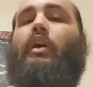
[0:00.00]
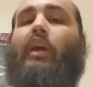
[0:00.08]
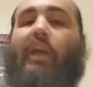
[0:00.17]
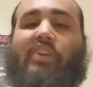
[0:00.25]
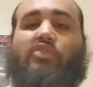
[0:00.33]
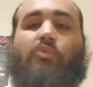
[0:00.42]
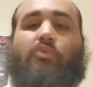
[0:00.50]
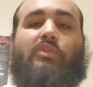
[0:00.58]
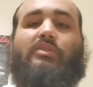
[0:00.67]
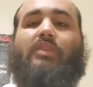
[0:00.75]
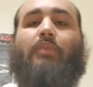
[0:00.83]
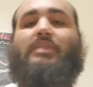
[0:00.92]
Israel
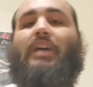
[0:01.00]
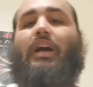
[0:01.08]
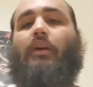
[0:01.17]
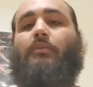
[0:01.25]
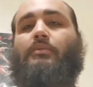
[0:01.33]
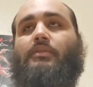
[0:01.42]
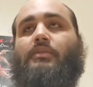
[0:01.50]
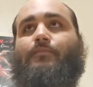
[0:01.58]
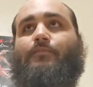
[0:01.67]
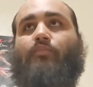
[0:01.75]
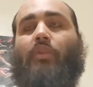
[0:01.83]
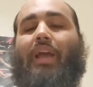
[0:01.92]
sometimes
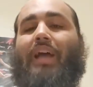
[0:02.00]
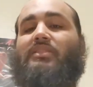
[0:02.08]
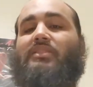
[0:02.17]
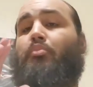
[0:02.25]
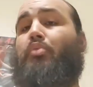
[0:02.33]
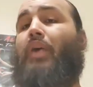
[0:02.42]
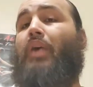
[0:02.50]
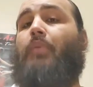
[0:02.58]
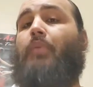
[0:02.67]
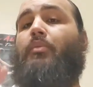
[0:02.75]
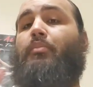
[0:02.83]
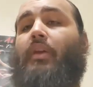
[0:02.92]
has a
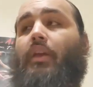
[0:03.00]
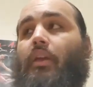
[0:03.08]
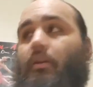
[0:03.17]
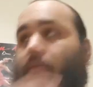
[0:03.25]
problem with being